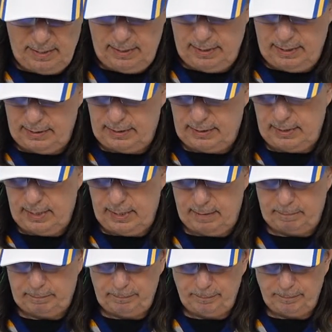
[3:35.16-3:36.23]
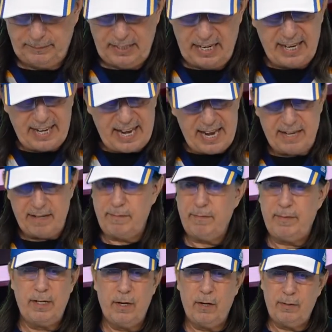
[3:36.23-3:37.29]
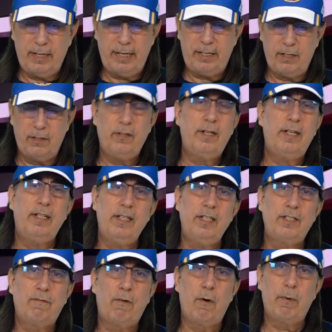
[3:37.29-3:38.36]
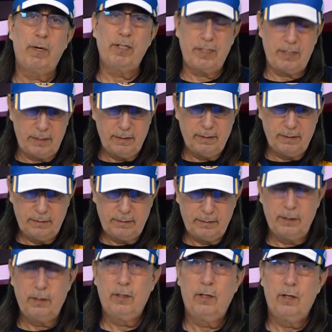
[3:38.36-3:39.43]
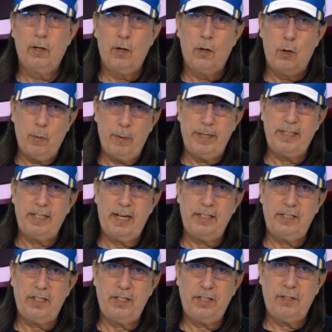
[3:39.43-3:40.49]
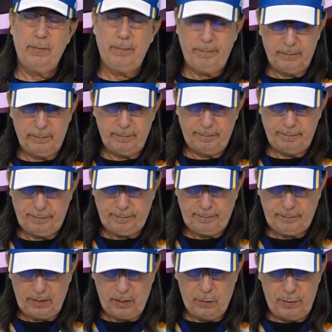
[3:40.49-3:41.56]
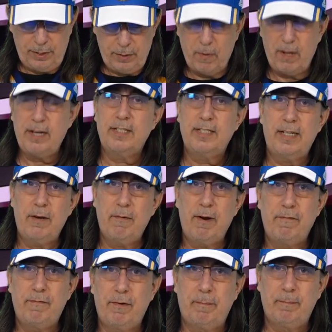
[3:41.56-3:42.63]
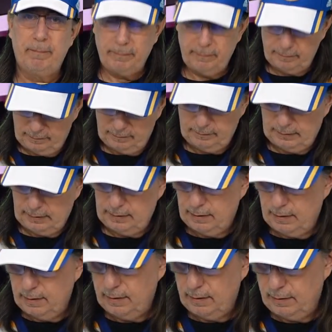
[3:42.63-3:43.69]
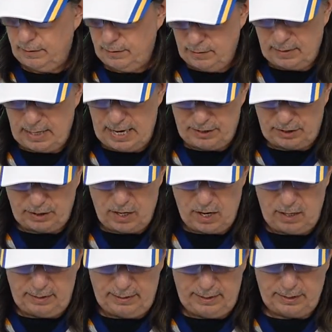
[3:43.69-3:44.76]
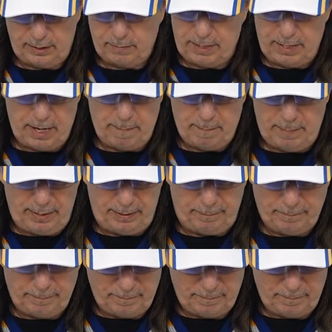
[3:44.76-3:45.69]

It's, again, you know, like you look at these forwards. Who entices you? Who do you want to stay away from? You guys are calling this one, not me.